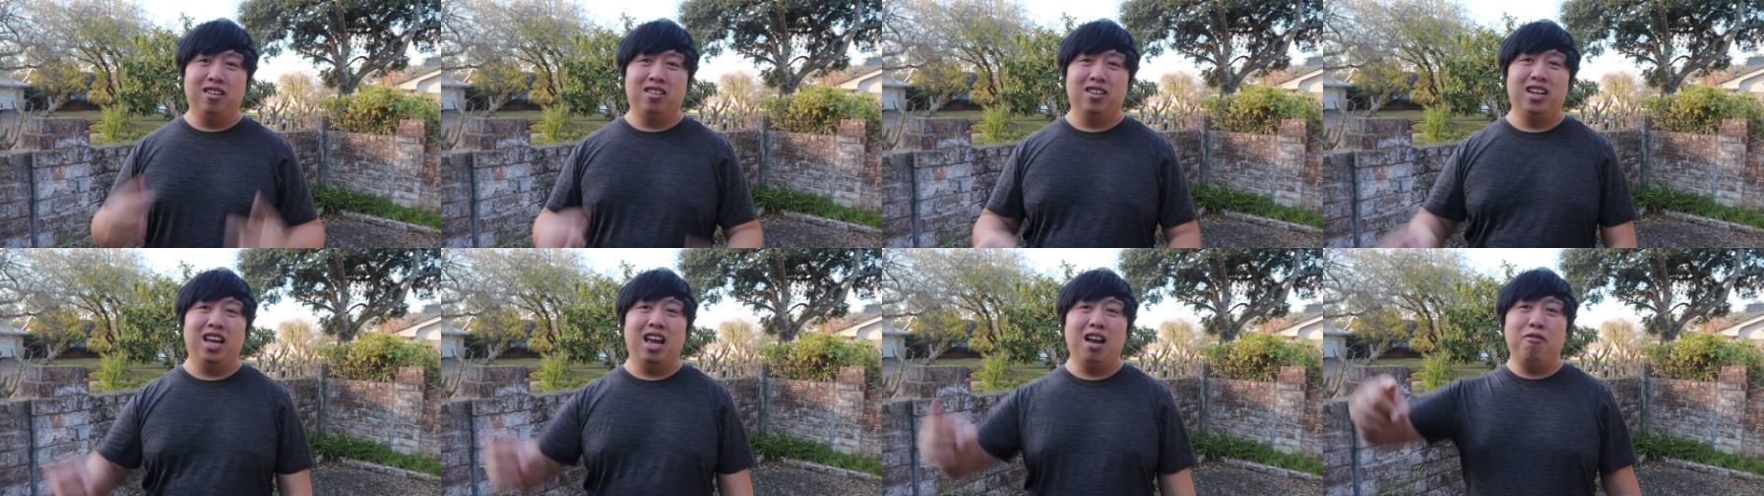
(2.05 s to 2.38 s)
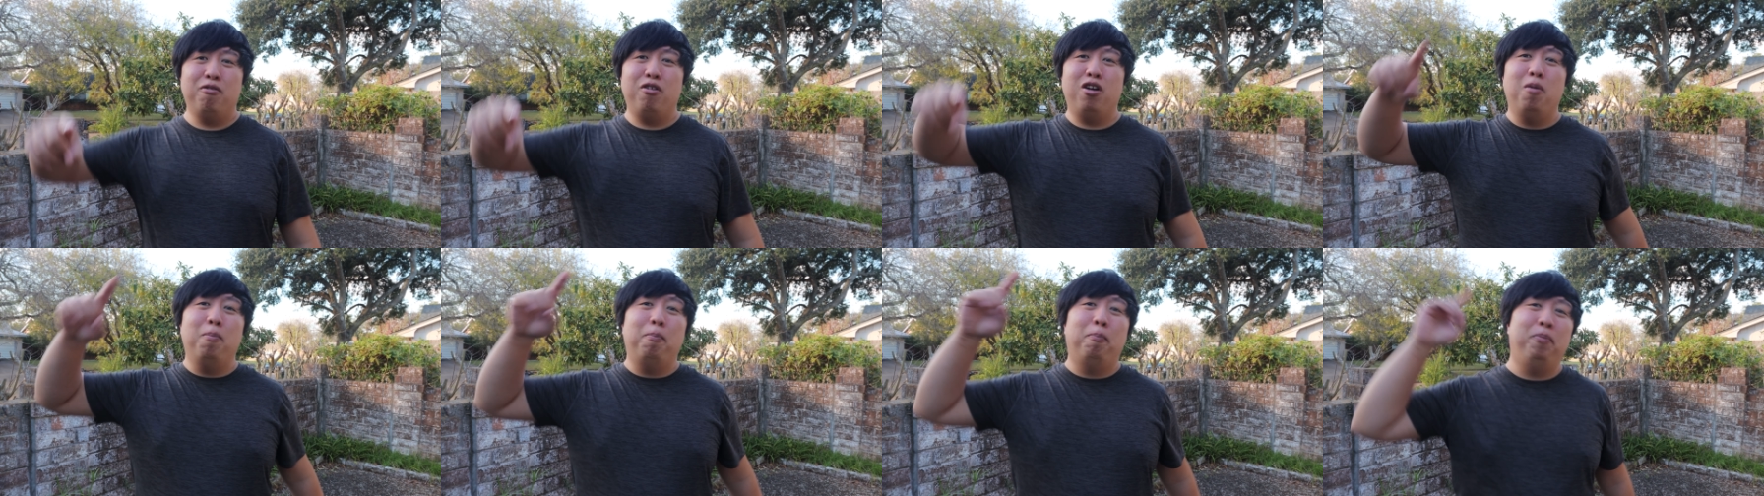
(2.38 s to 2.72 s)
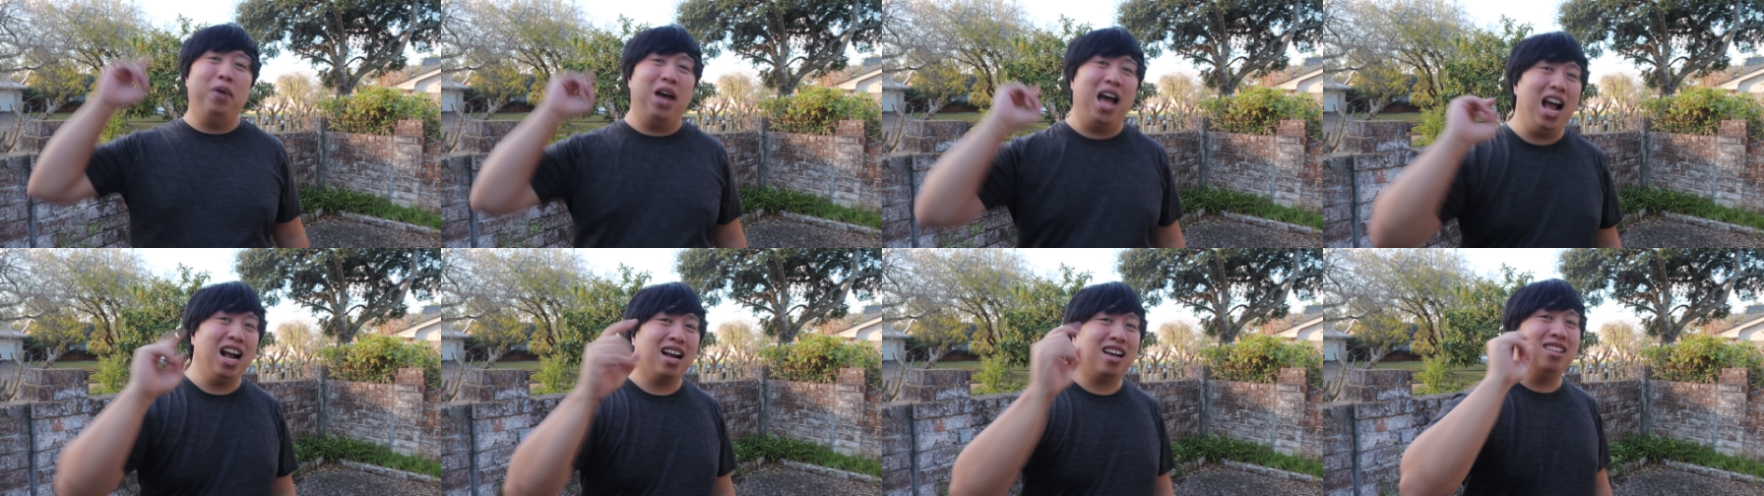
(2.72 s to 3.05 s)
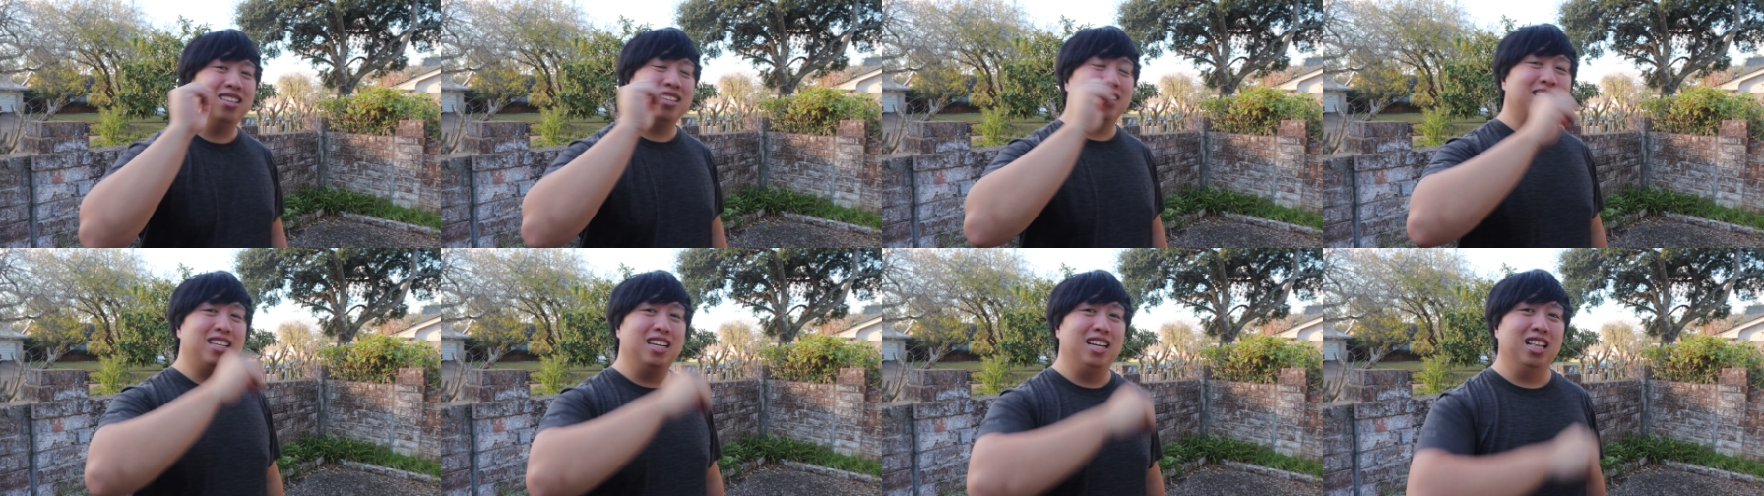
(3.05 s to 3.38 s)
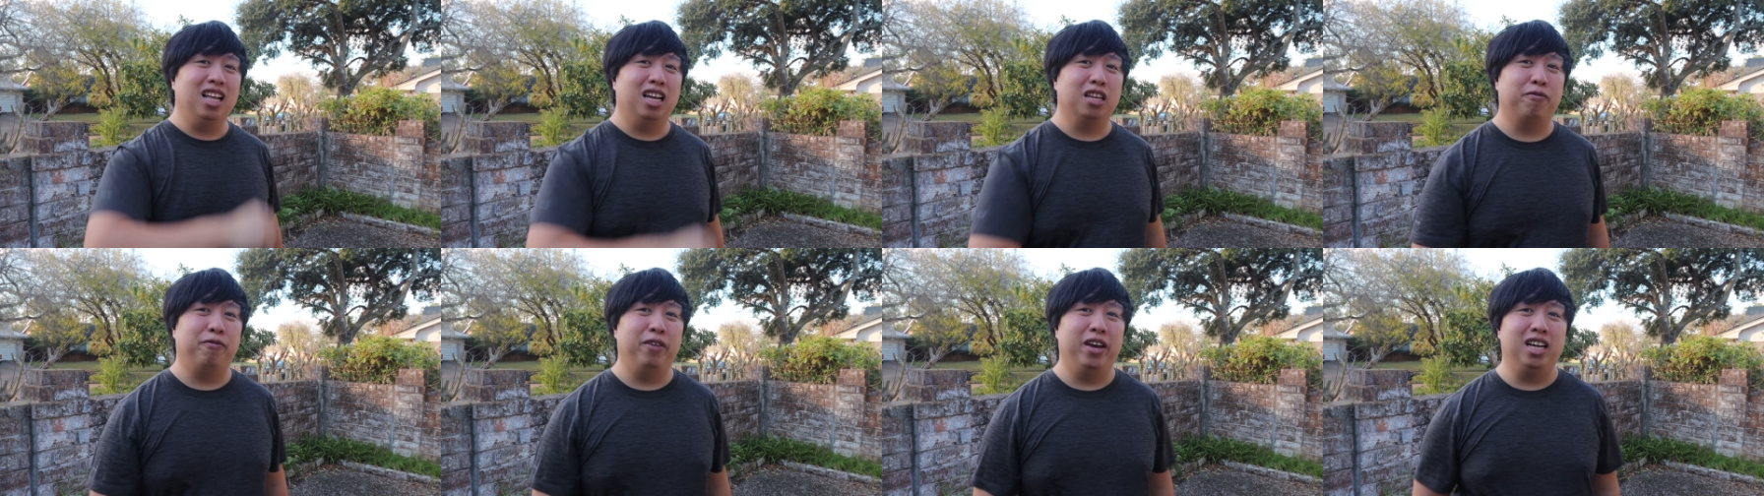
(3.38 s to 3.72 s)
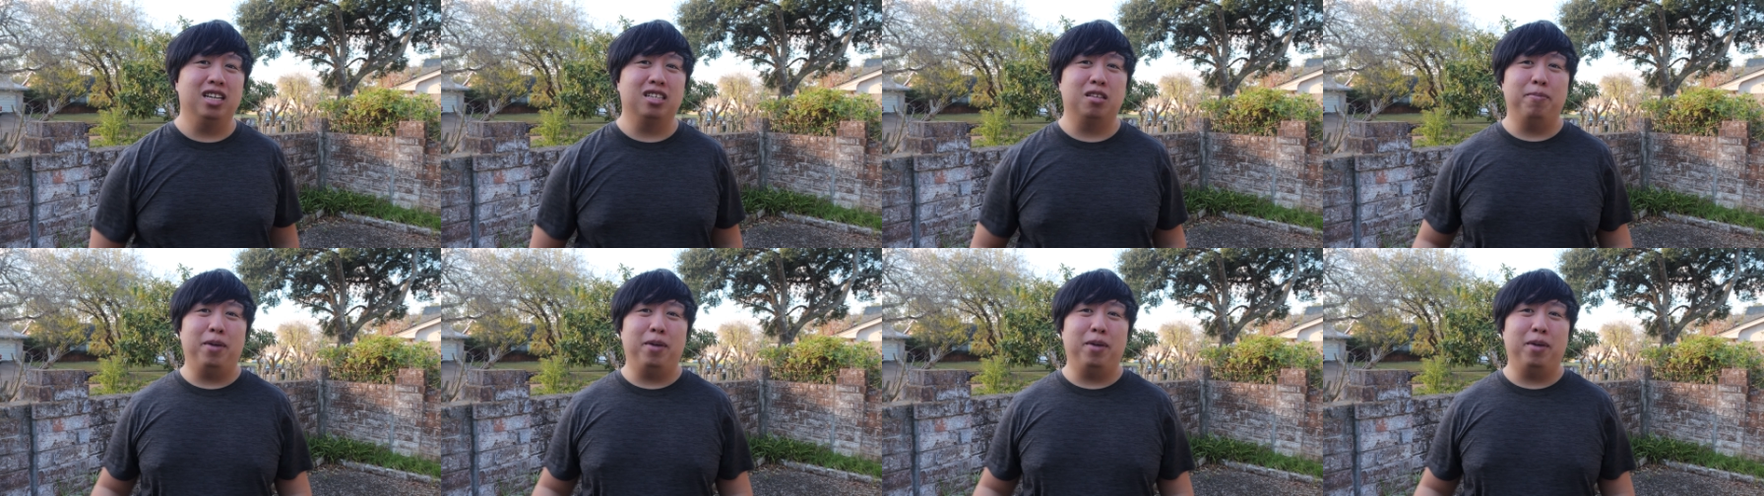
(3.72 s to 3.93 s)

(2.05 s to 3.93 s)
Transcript: Today we're back in the city of Las Vegas,